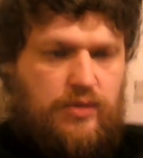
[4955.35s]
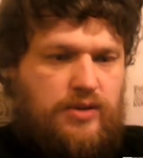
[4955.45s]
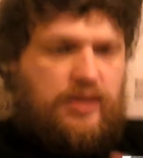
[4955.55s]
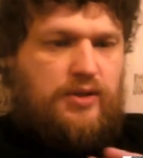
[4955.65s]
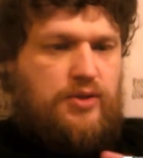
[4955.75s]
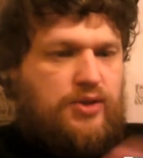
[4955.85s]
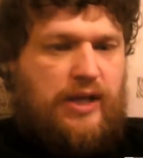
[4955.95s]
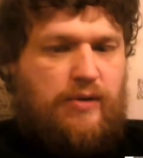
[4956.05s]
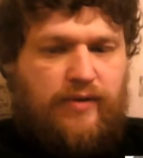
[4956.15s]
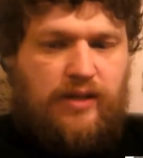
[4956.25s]
just
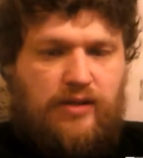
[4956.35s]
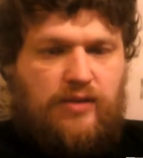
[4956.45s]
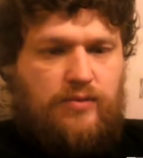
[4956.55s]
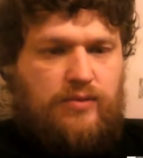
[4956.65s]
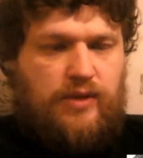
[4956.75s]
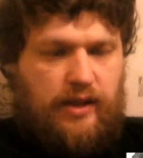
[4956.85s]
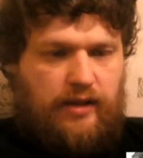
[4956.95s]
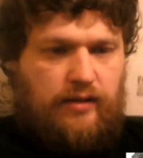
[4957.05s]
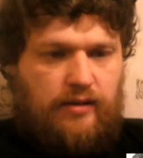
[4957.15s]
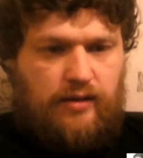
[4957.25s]
shout fake news at it.